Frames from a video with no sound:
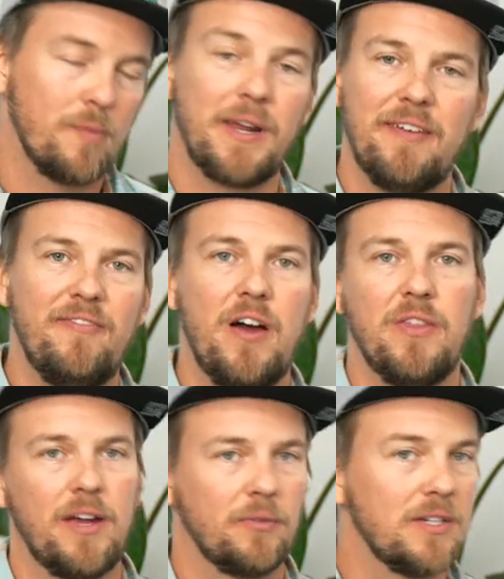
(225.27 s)
but I found
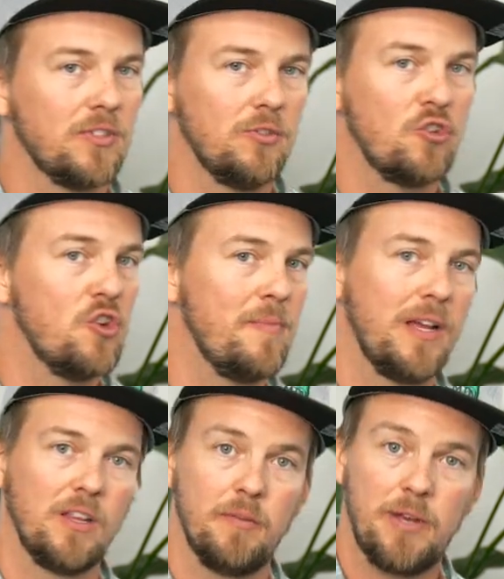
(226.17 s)
that resolution to be
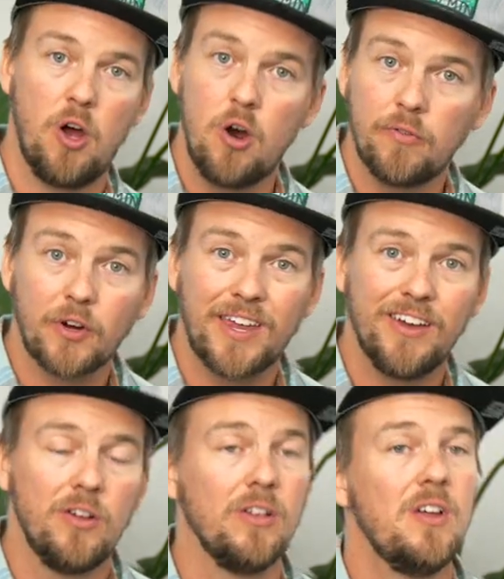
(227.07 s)
a little bit
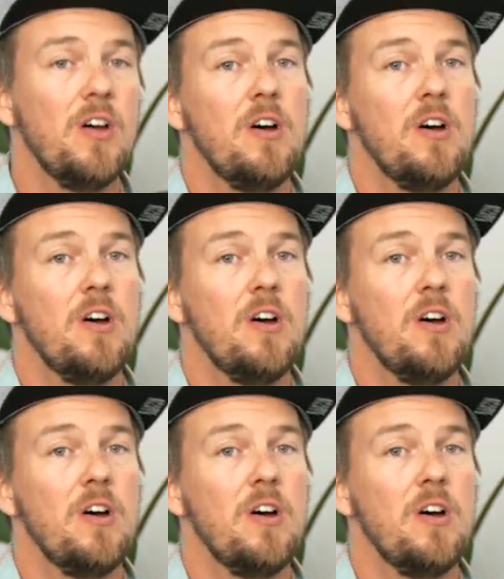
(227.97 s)
overkill.